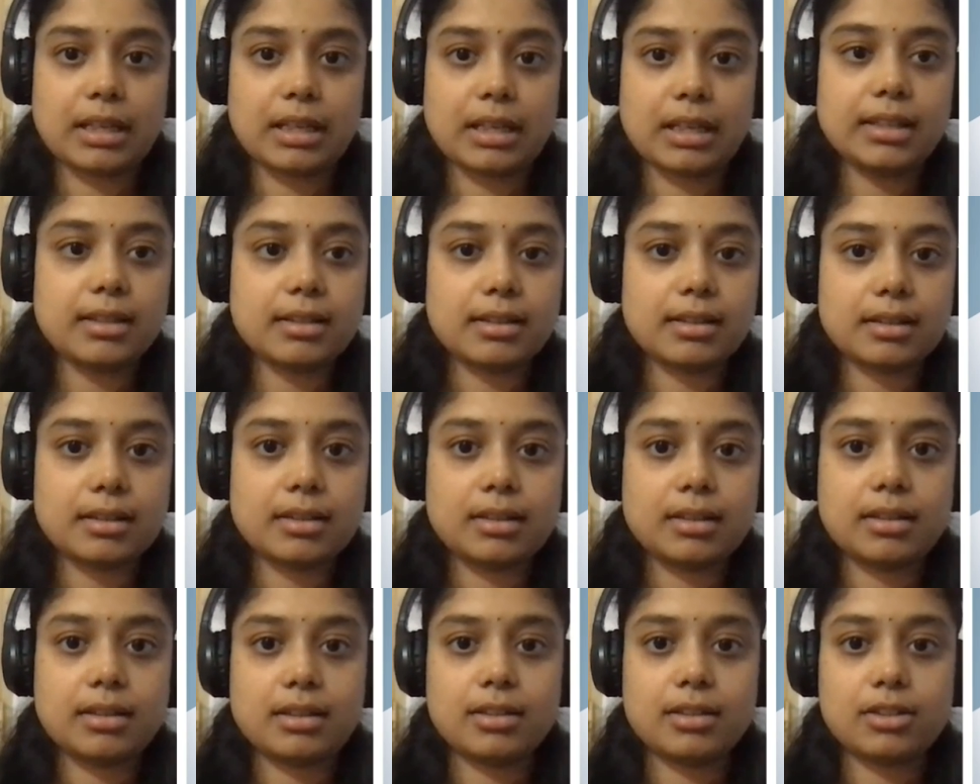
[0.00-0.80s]
maybe
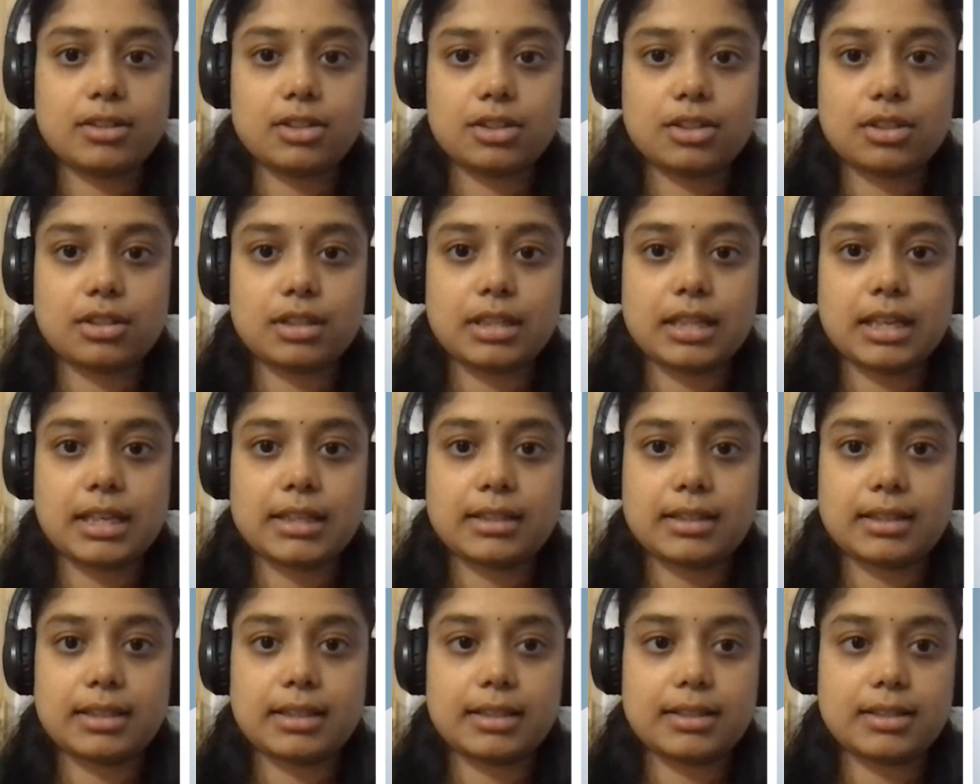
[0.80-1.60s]
just 8.
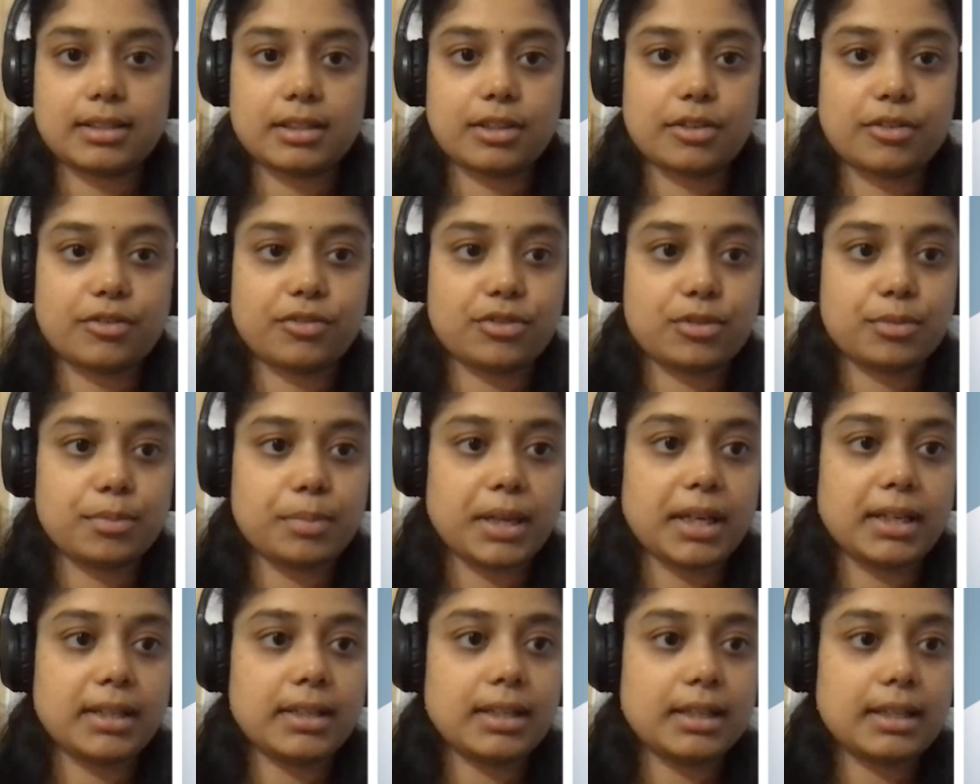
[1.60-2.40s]
So that
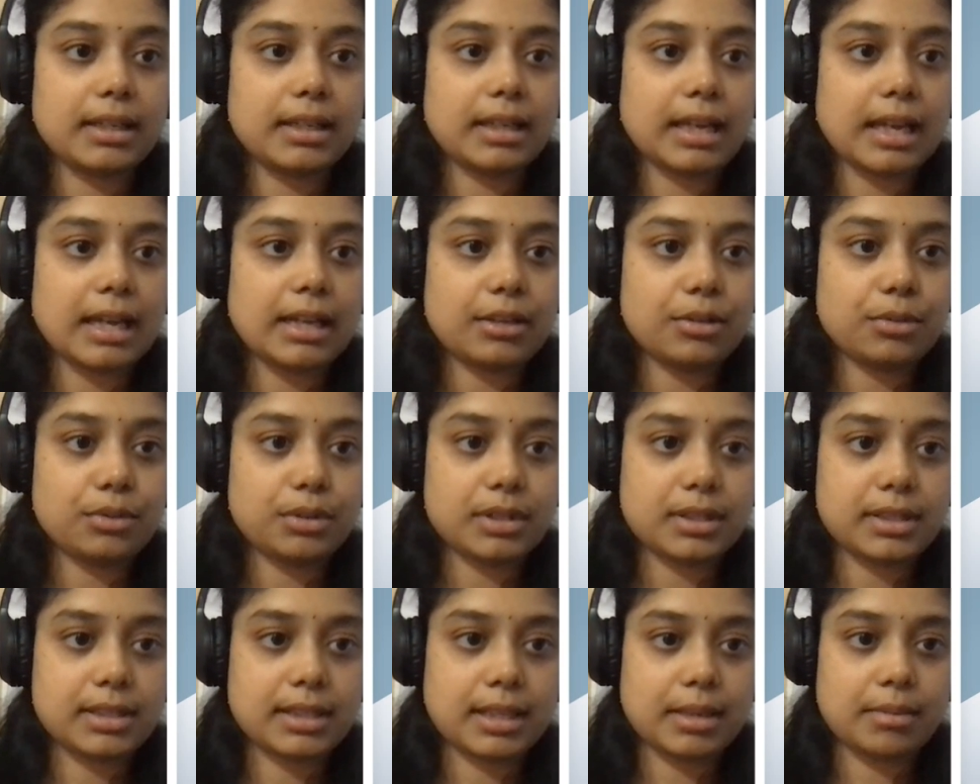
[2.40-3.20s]
takes care of the
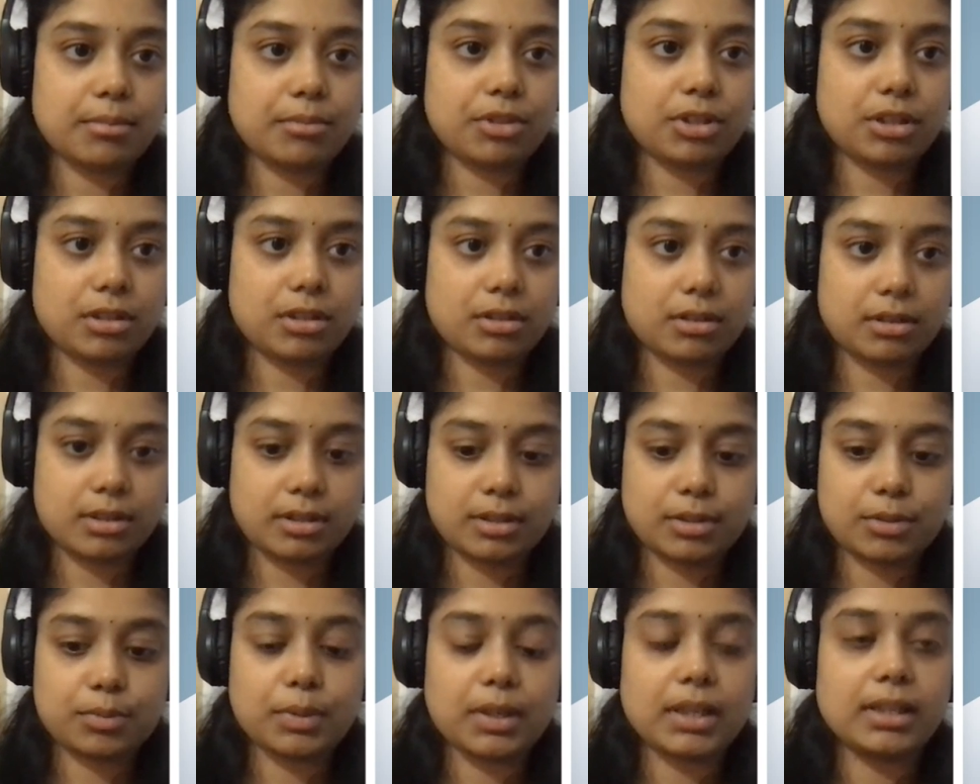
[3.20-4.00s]
padding. I'll do the
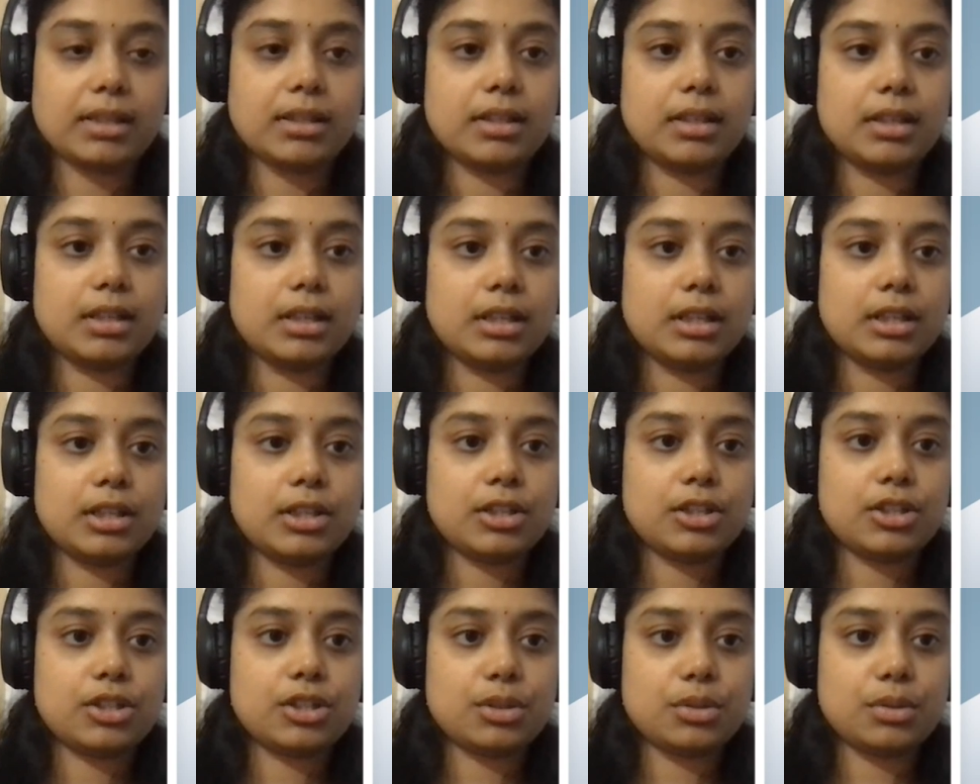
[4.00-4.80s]
same here as well.